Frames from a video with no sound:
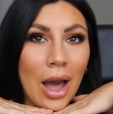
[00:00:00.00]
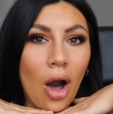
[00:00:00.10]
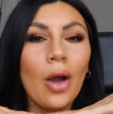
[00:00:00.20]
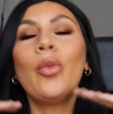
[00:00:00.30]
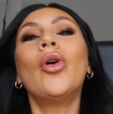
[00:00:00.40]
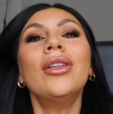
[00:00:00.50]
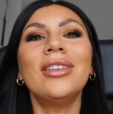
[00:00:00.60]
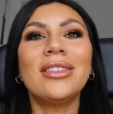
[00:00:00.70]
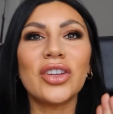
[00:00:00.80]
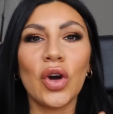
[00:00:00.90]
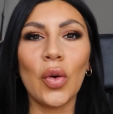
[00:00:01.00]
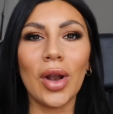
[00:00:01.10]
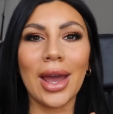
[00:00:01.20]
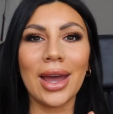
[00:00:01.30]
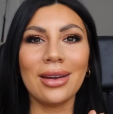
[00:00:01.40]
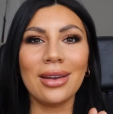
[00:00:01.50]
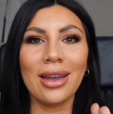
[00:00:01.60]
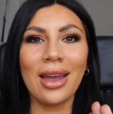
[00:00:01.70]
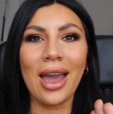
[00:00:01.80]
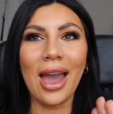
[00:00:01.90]
I wanted to call it
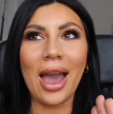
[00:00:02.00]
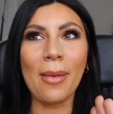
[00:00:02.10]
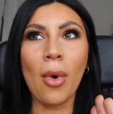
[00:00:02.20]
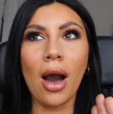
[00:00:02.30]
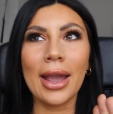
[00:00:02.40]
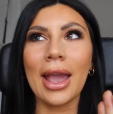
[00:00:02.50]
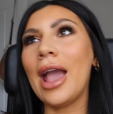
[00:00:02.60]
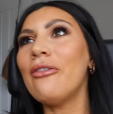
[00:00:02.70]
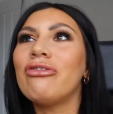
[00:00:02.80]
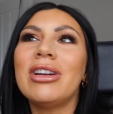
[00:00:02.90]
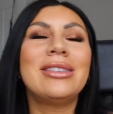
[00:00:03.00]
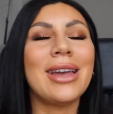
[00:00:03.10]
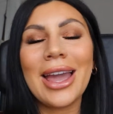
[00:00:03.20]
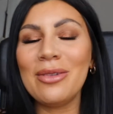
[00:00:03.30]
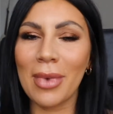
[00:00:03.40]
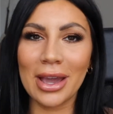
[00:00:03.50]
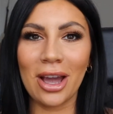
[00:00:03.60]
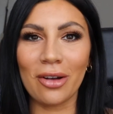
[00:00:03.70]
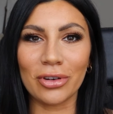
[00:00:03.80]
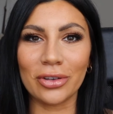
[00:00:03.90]
my everyday
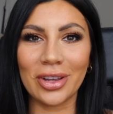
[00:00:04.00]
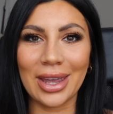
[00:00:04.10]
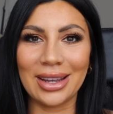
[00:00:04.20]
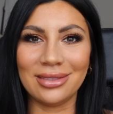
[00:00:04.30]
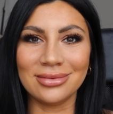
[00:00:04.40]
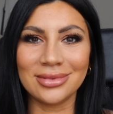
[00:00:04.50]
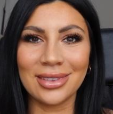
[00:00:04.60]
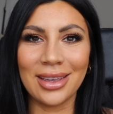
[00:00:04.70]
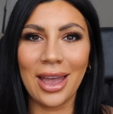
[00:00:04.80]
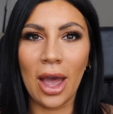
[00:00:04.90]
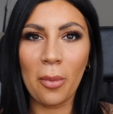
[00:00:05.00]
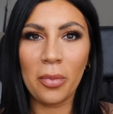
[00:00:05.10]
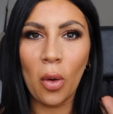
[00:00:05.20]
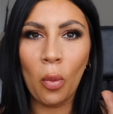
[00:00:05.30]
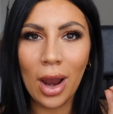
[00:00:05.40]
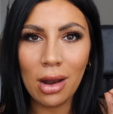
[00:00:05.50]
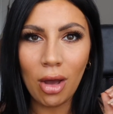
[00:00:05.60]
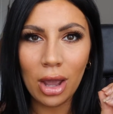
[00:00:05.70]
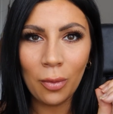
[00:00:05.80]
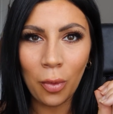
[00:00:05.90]
makeup routine, but when
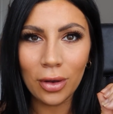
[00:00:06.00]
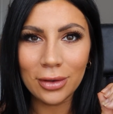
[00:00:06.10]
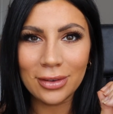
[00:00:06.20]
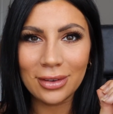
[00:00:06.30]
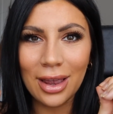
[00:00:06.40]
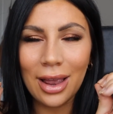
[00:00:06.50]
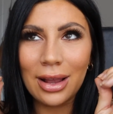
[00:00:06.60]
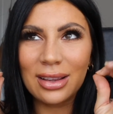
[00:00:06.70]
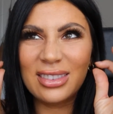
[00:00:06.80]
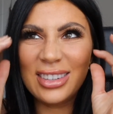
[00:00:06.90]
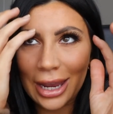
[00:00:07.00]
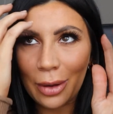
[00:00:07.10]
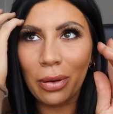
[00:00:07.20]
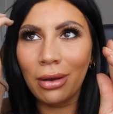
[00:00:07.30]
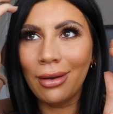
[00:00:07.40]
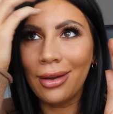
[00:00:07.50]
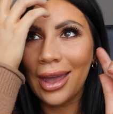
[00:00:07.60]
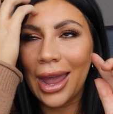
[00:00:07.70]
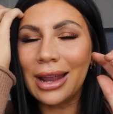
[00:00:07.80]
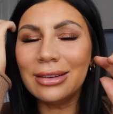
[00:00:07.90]
I was deep
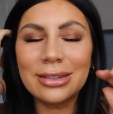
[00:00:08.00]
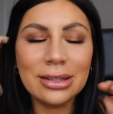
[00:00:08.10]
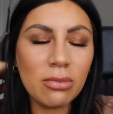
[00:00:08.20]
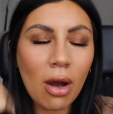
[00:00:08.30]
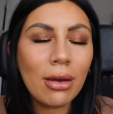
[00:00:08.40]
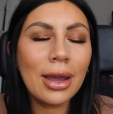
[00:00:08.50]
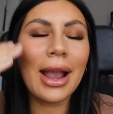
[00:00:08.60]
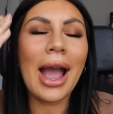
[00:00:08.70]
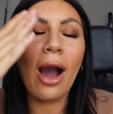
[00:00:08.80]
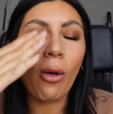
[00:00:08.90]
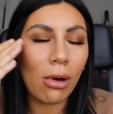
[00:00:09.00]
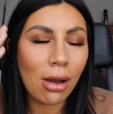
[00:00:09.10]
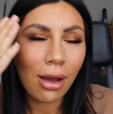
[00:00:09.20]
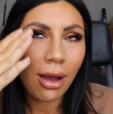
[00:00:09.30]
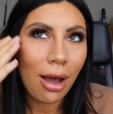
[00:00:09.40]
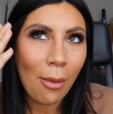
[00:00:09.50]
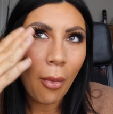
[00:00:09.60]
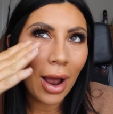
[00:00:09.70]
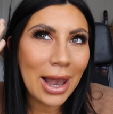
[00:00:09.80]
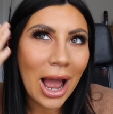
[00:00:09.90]
in smoking out
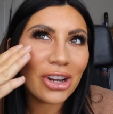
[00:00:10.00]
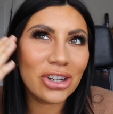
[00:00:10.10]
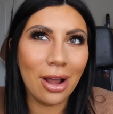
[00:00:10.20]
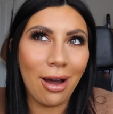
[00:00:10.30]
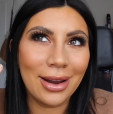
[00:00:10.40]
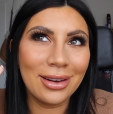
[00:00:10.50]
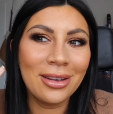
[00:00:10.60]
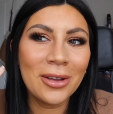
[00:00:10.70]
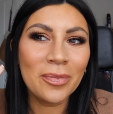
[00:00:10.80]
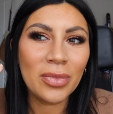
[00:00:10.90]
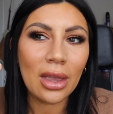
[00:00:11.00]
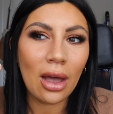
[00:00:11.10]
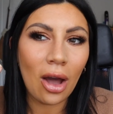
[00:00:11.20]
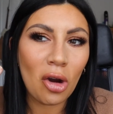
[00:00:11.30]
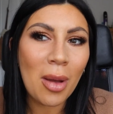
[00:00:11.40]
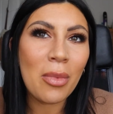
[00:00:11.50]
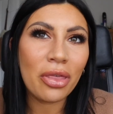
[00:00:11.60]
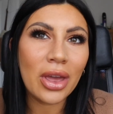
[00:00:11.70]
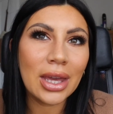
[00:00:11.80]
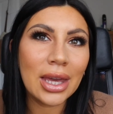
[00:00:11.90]
my lash line, I remember
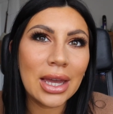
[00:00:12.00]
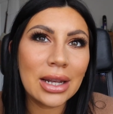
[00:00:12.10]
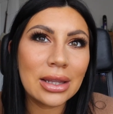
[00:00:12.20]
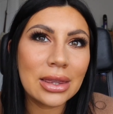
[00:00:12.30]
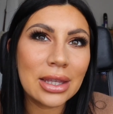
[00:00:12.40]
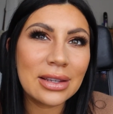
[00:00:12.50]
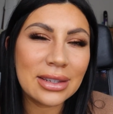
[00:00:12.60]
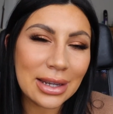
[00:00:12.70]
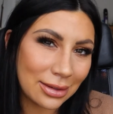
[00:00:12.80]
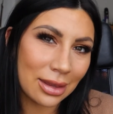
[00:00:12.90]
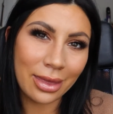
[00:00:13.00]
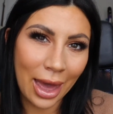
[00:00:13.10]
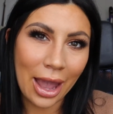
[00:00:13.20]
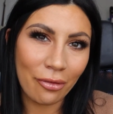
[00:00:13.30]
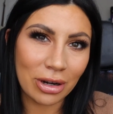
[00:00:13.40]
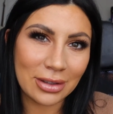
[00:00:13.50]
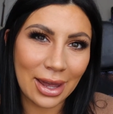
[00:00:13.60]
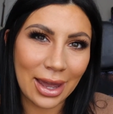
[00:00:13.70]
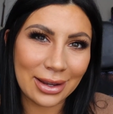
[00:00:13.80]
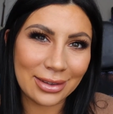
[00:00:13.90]
thinking, this isn't that every
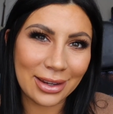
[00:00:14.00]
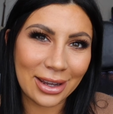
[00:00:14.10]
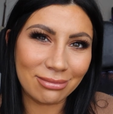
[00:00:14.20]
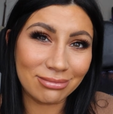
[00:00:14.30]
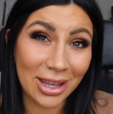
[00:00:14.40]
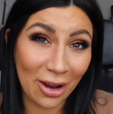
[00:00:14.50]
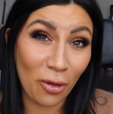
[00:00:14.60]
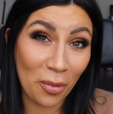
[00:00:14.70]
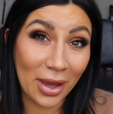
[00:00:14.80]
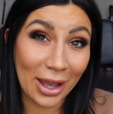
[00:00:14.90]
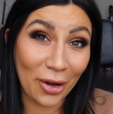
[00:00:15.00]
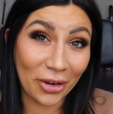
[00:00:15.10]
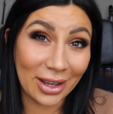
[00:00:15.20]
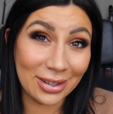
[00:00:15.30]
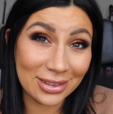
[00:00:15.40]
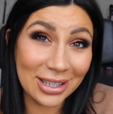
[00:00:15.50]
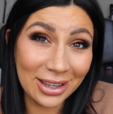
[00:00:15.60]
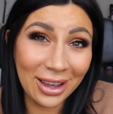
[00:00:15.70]
day, is it? If we're being honest.